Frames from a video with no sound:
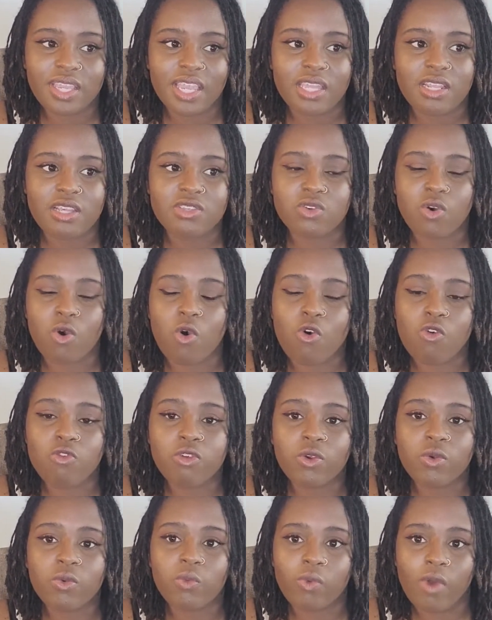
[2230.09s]
it is
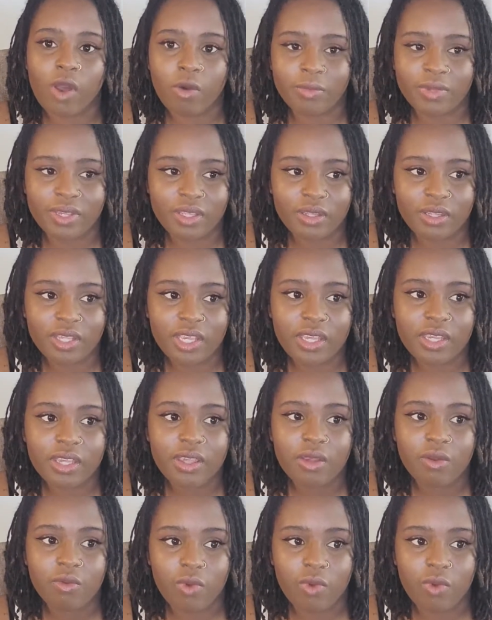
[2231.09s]
overwhelmingly